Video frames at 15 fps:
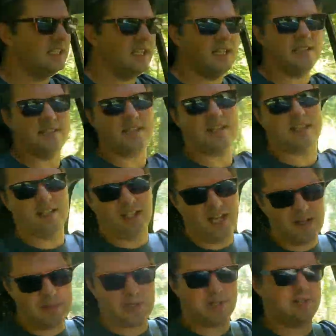is in
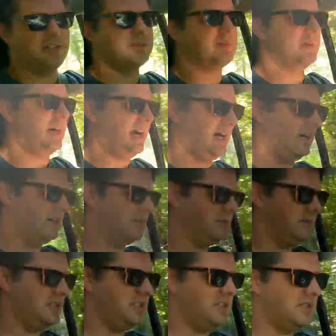kilometers per hour,
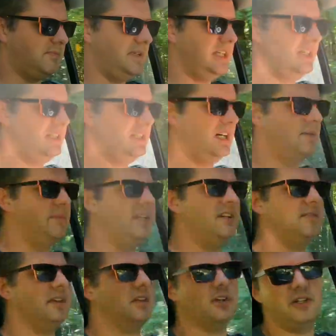which has been a bit of
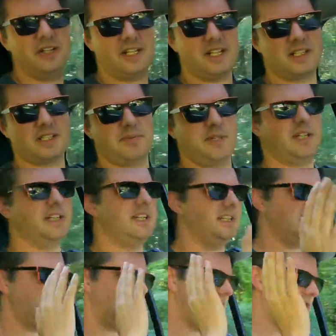a learning
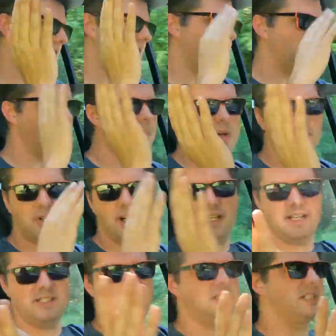experience to try to
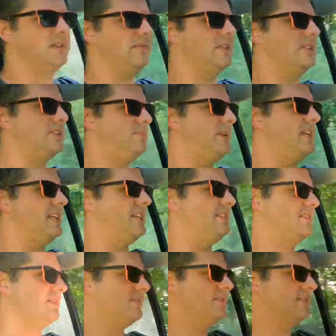memorize the different speeds.